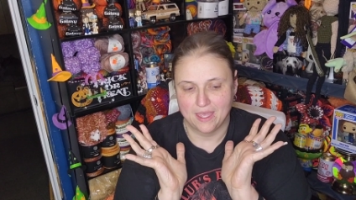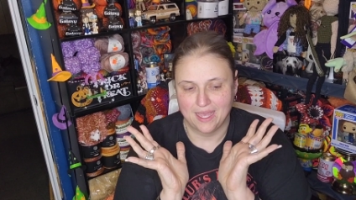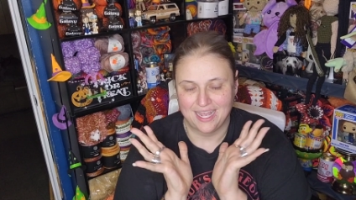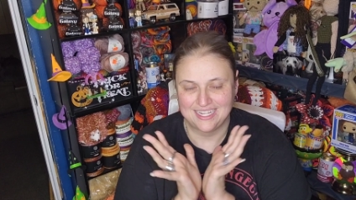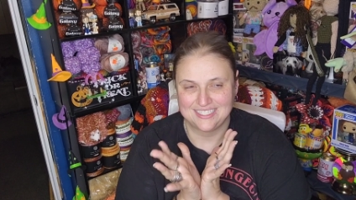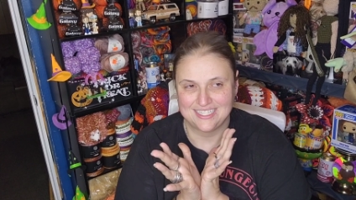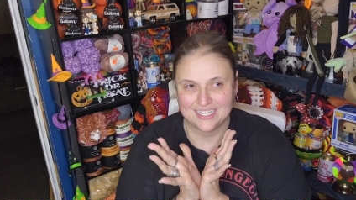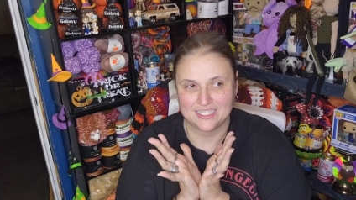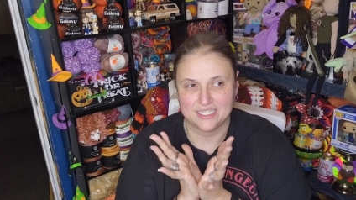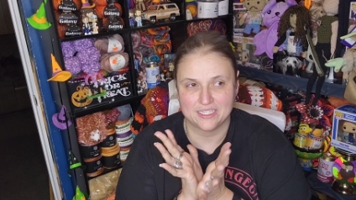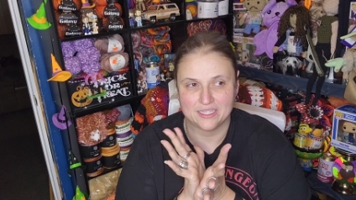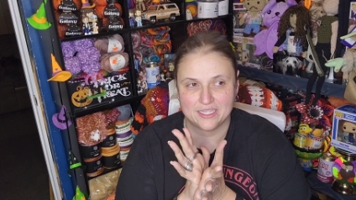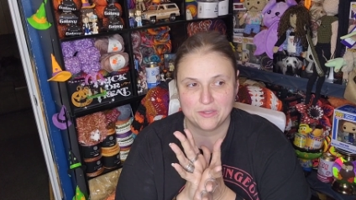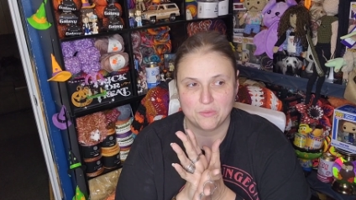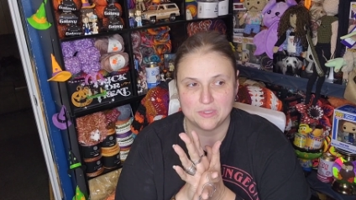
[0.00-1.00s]
I
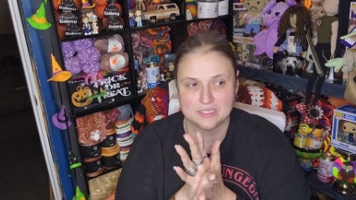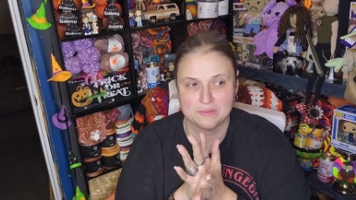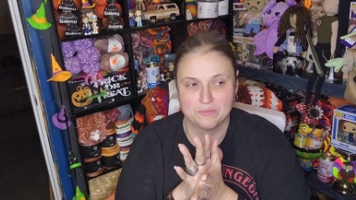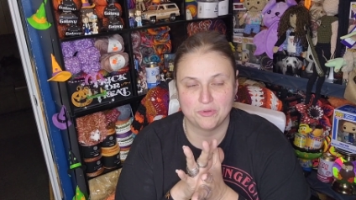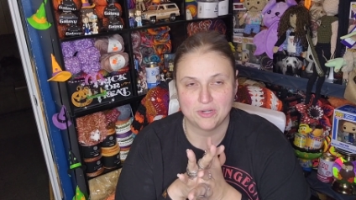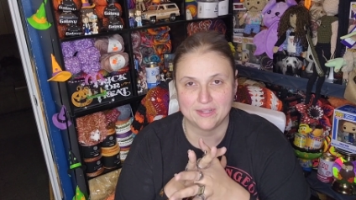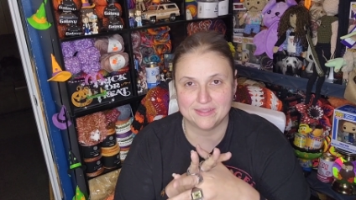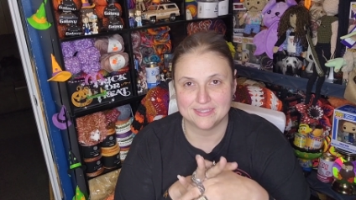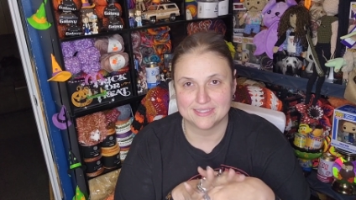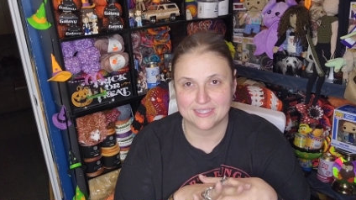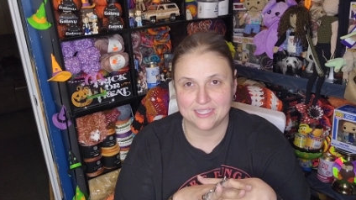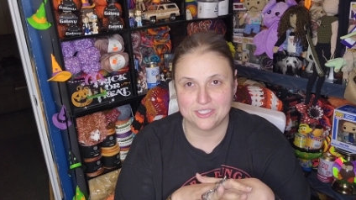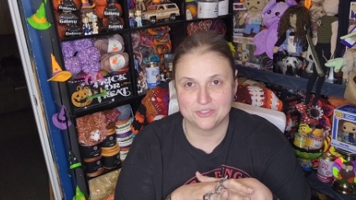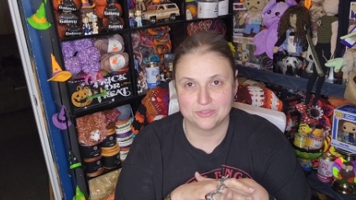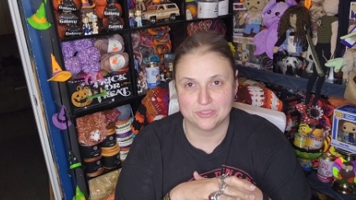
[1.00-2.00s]
technically wasn't put on the
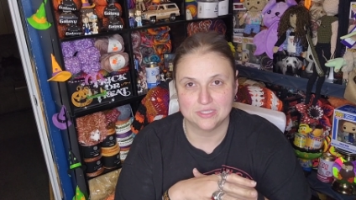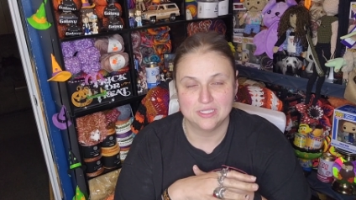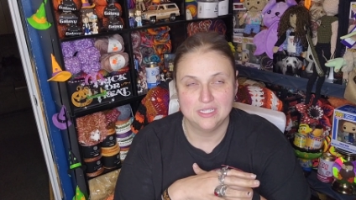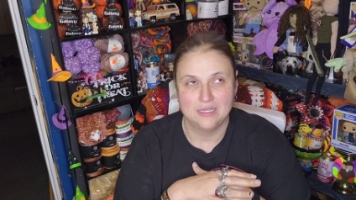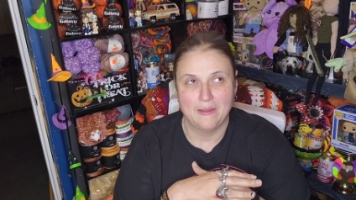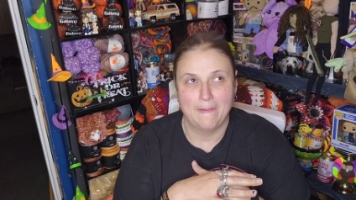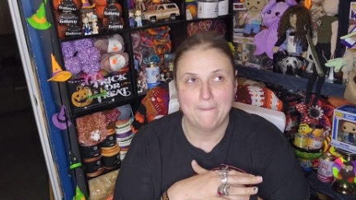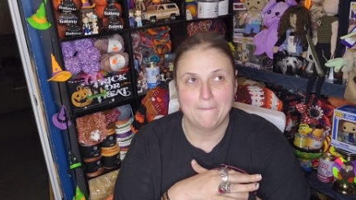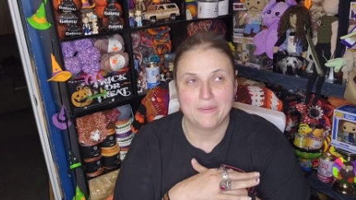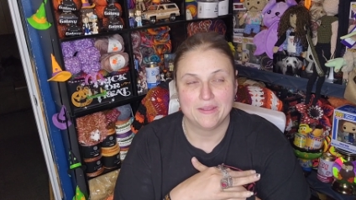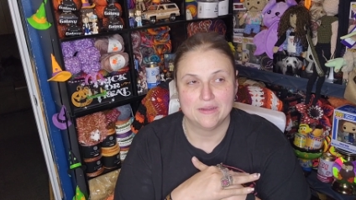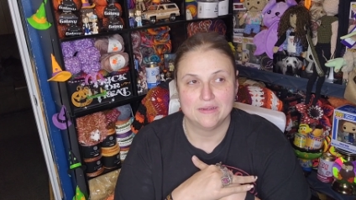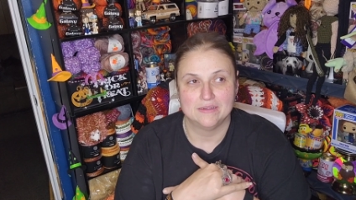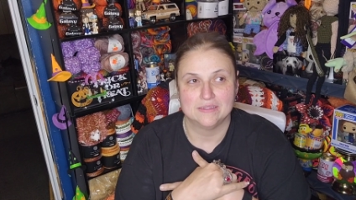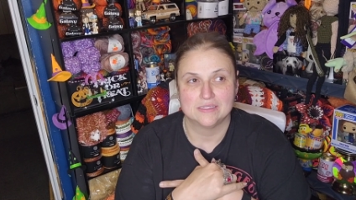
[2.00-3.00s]
schedule
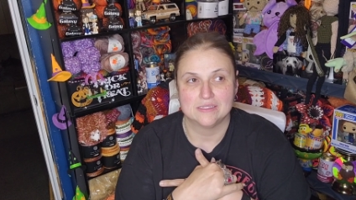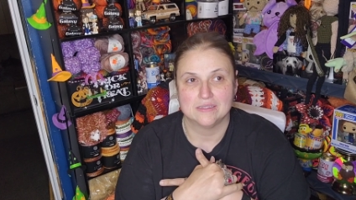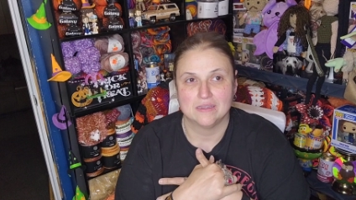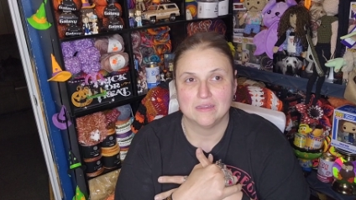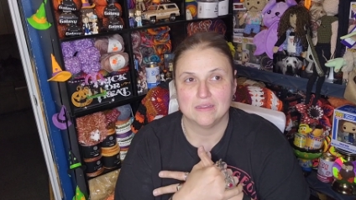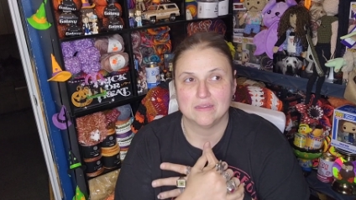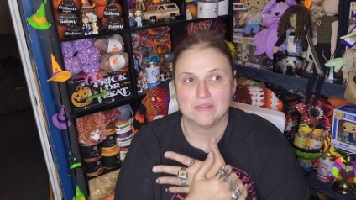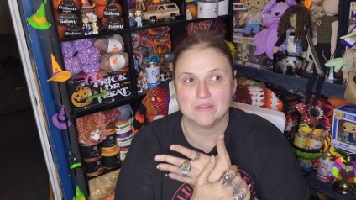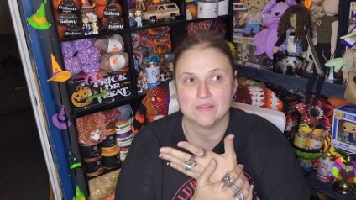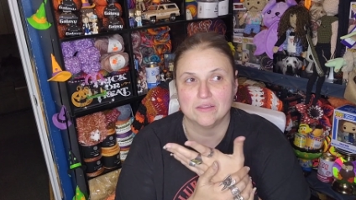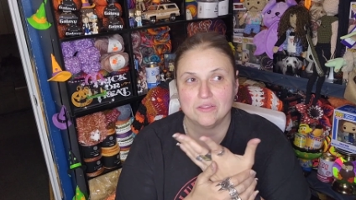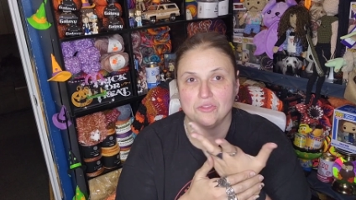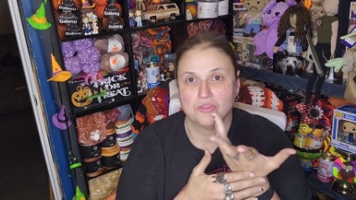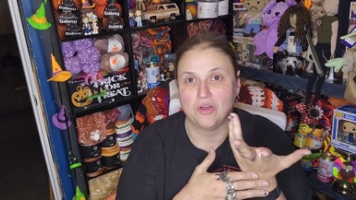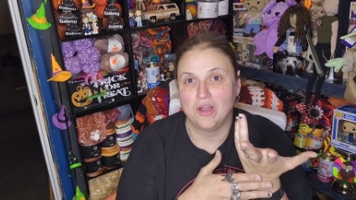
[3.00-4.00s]
because
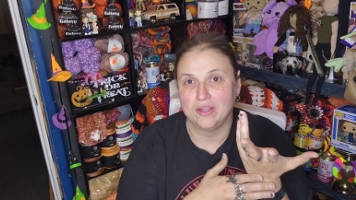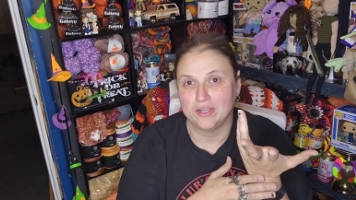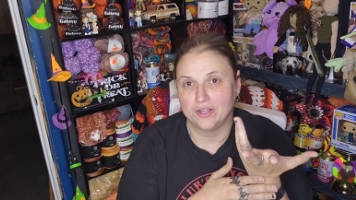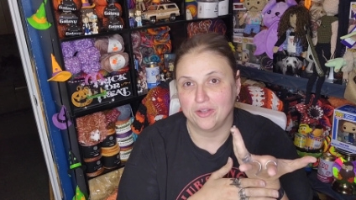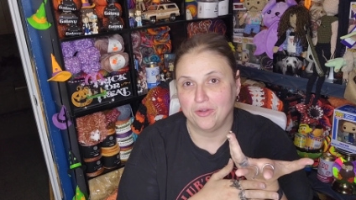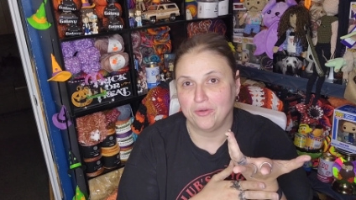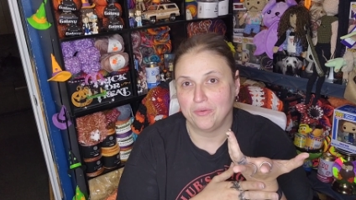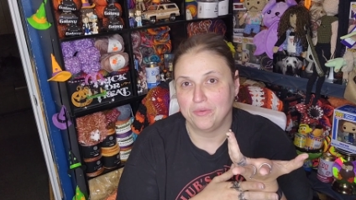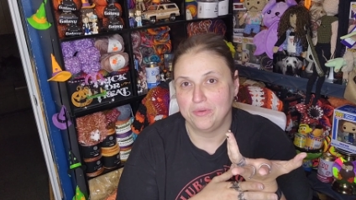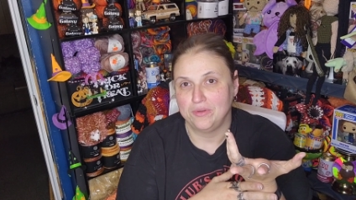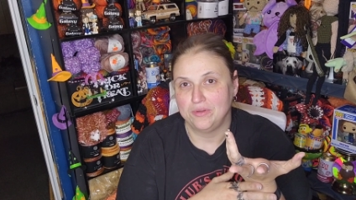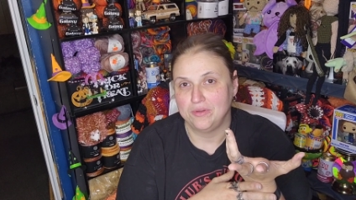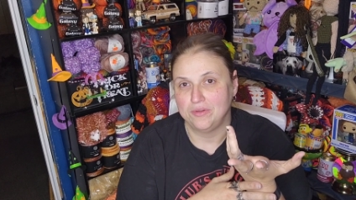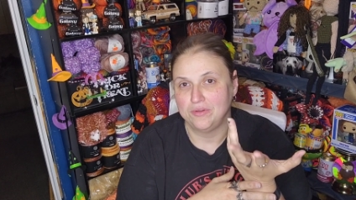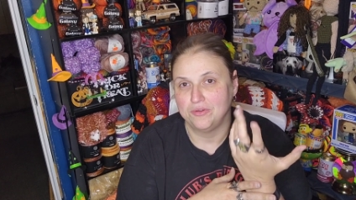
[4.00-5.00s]
long ago
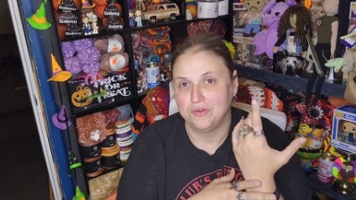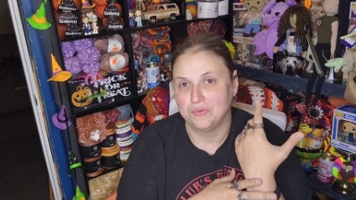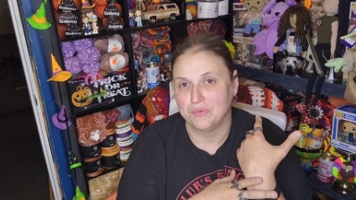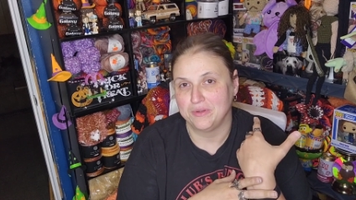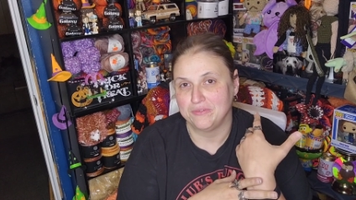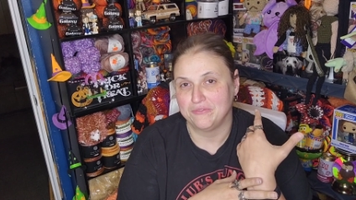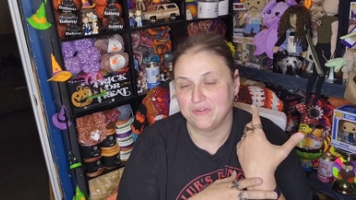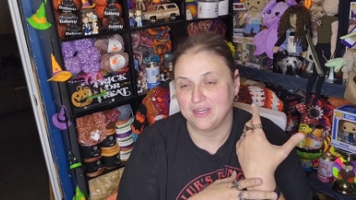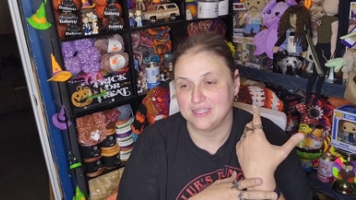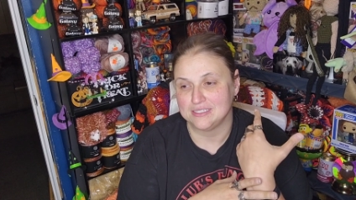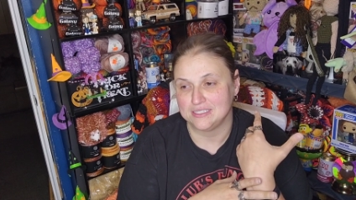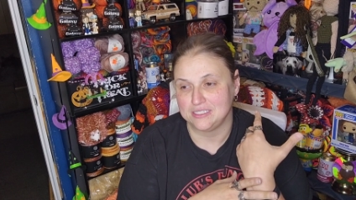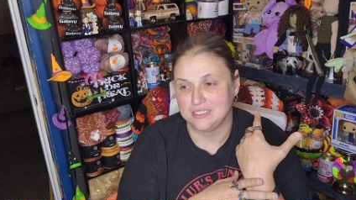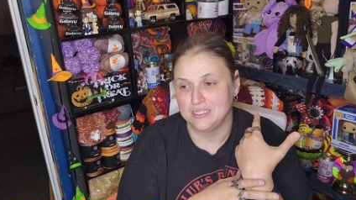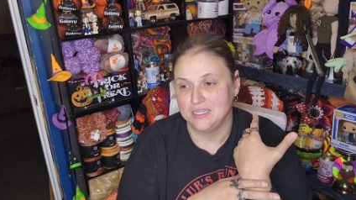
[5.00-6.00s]
when
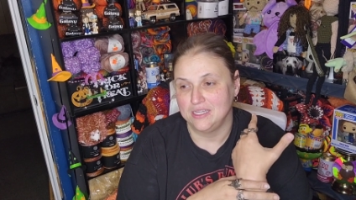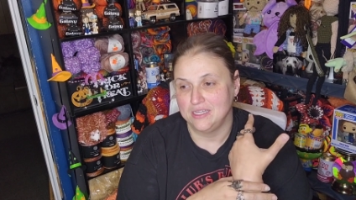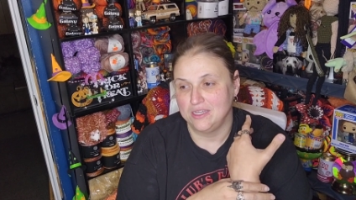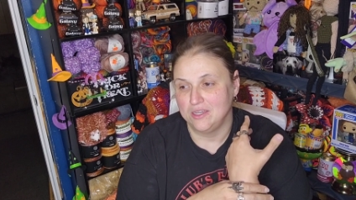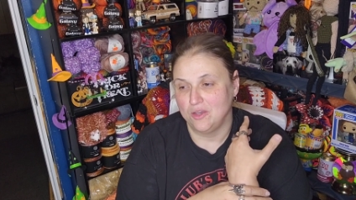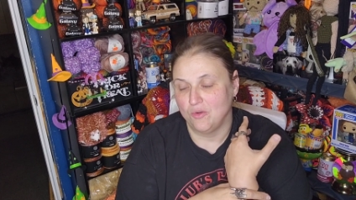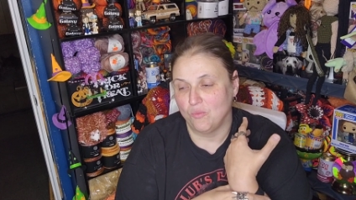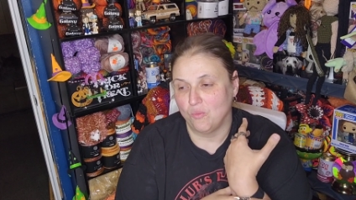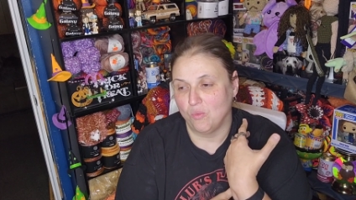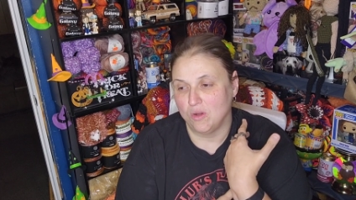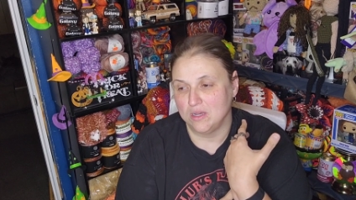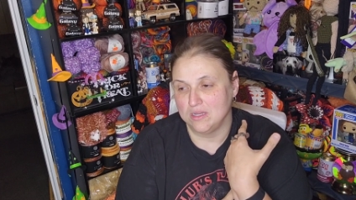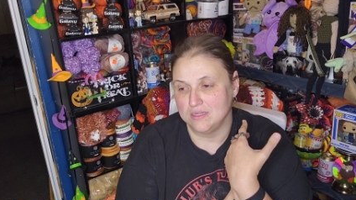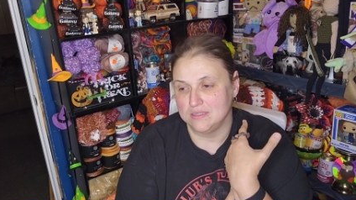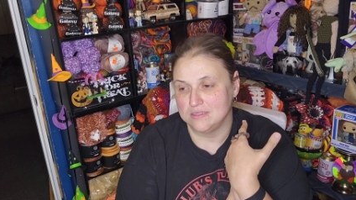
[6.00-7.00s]
Fozzy
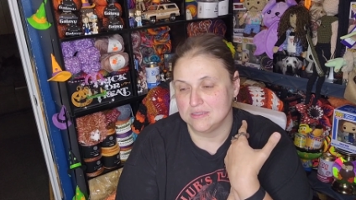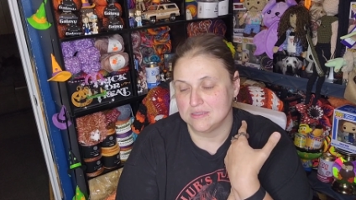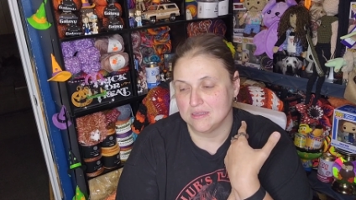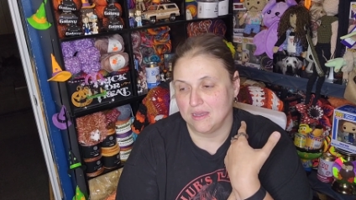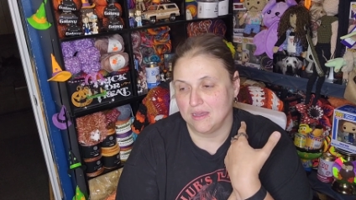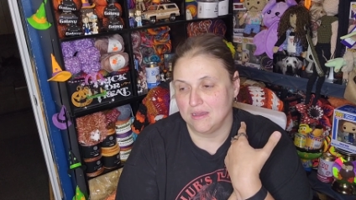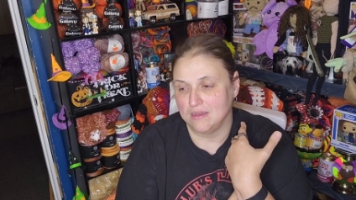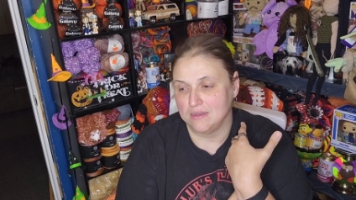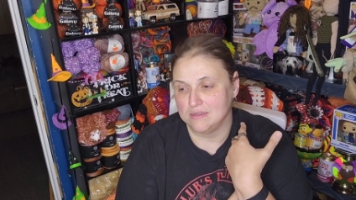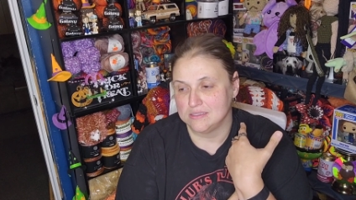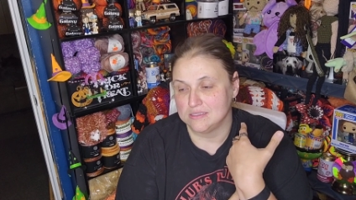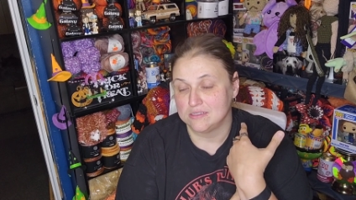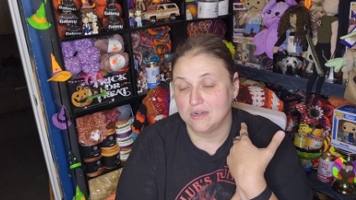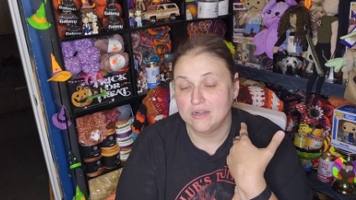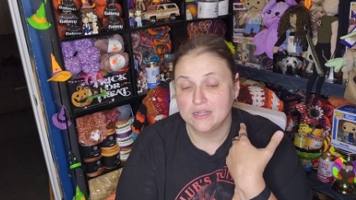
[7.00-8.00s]
was uh,
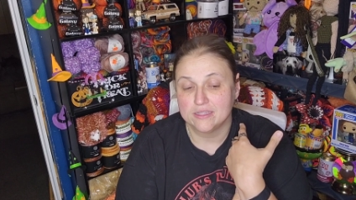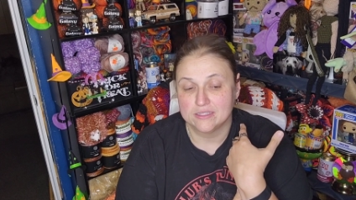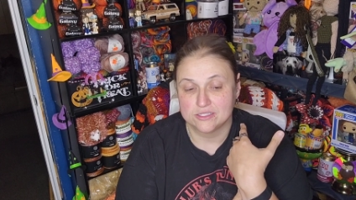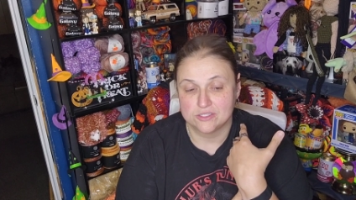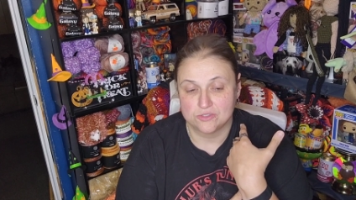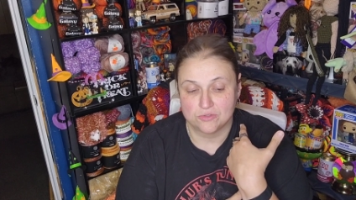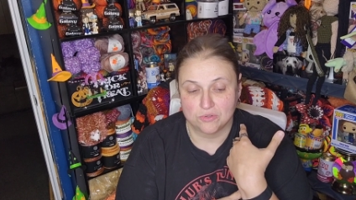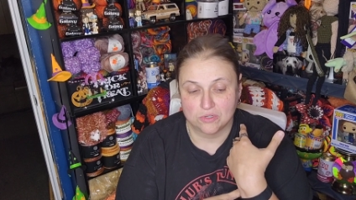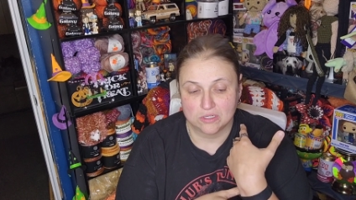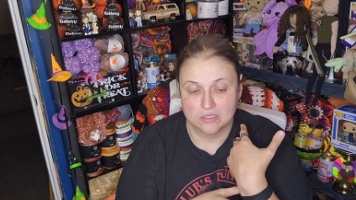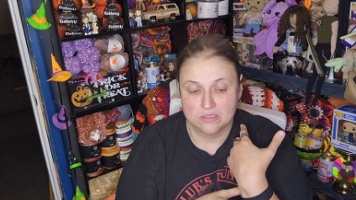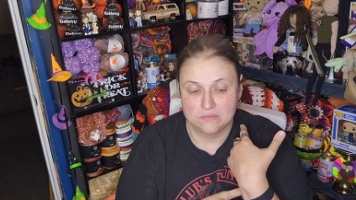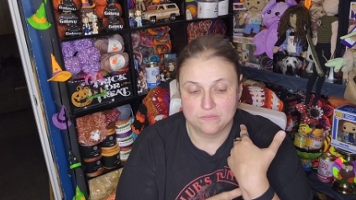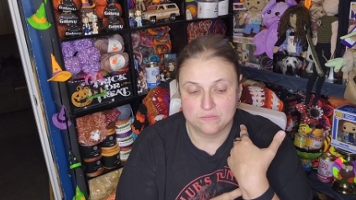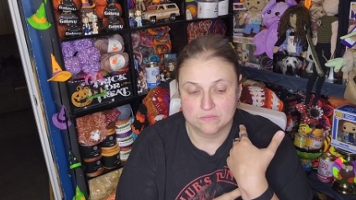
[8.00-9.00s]
starting this tour,